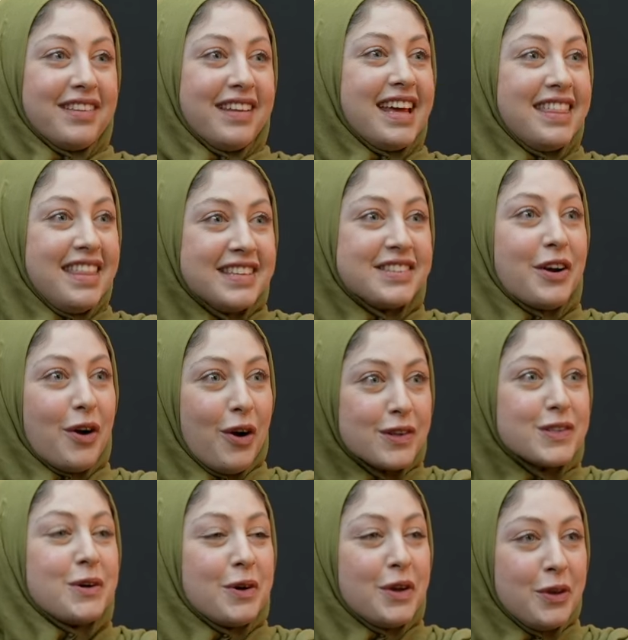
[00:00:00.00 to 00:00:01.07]
Like these are
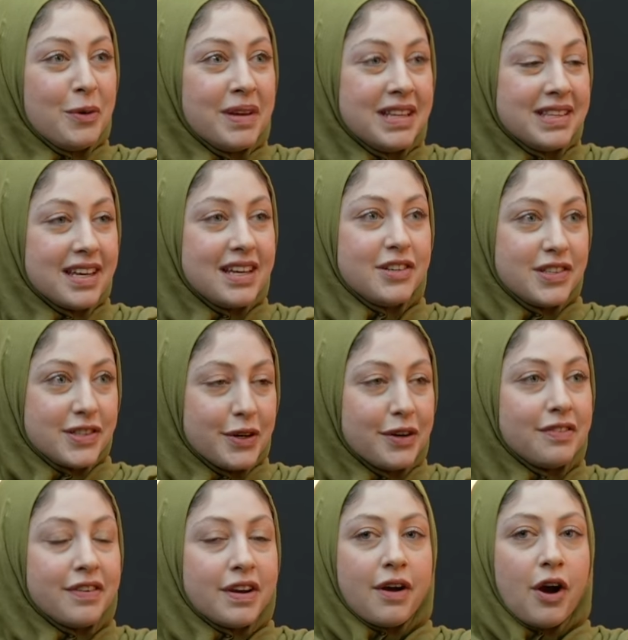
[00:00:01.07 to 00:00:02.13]
also humans that deserve
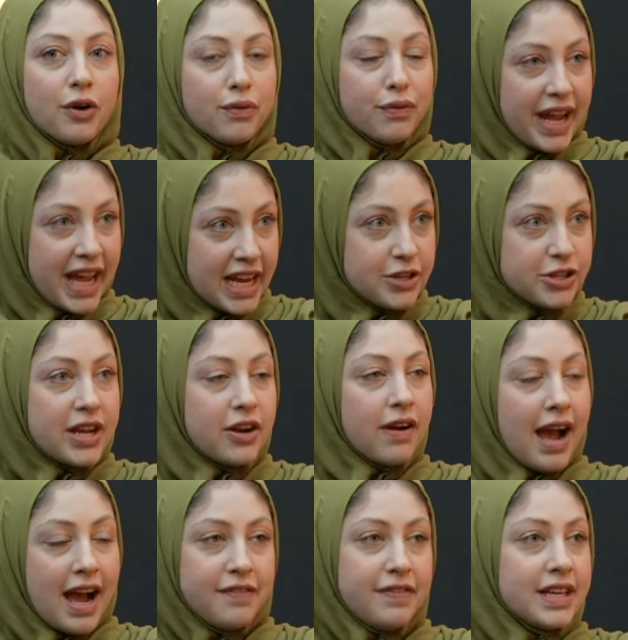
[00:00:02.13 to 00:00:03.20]
our rage and our
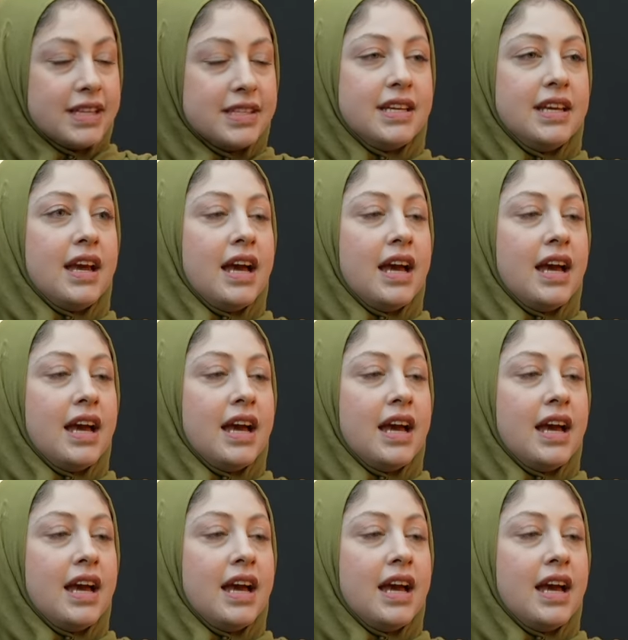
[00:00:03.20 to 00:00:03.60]
advocacy.